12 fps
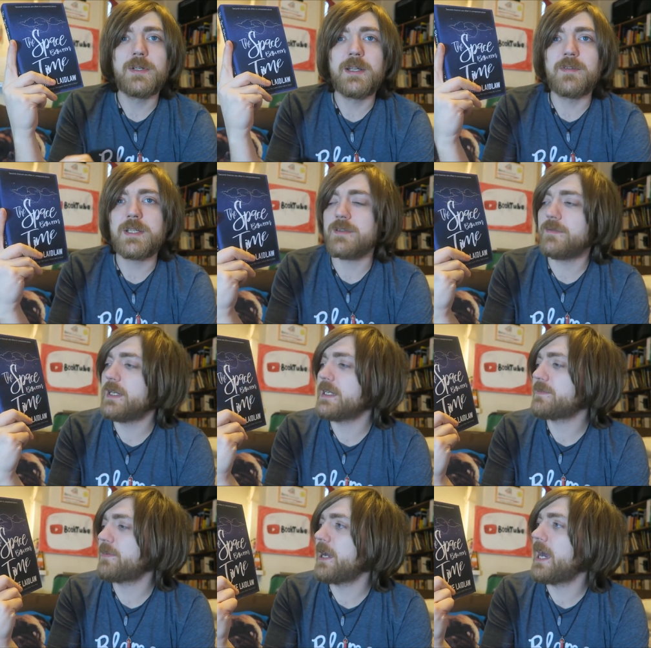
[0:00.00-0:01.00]
give this a read.
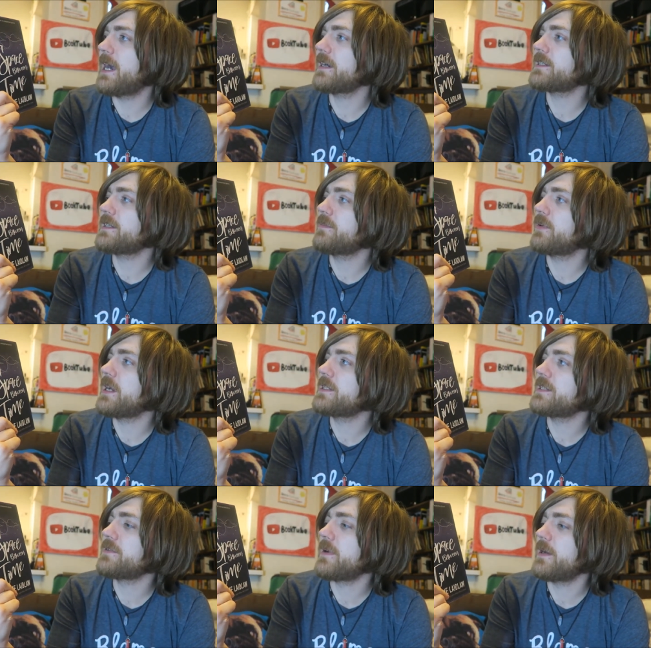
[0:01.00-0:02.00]
It's by Accent Press
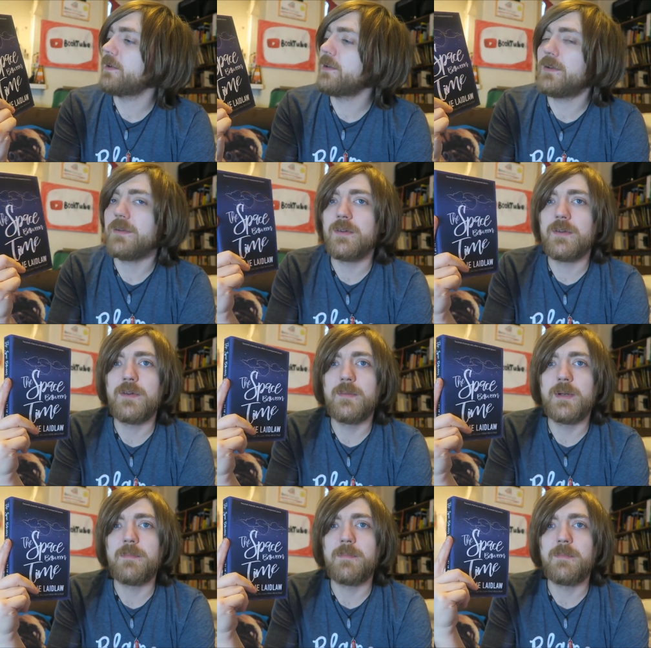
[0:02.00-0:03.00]
as well, who
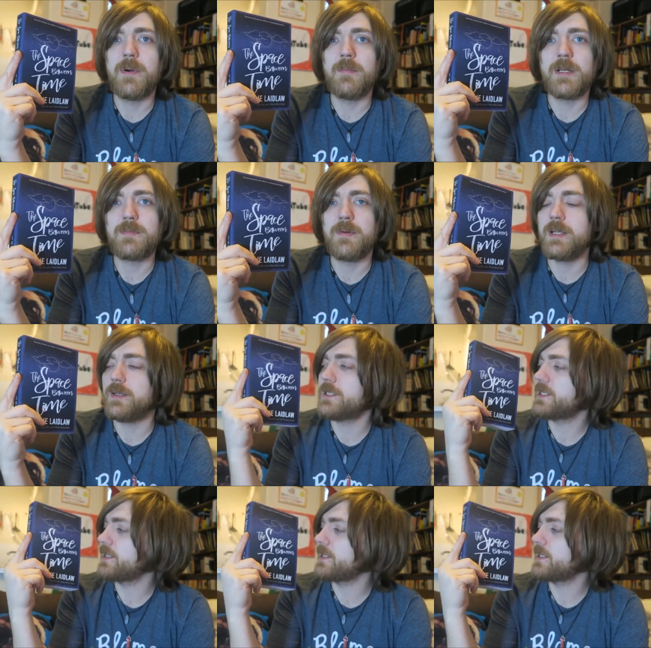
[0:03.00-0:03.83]
normally publish pretty good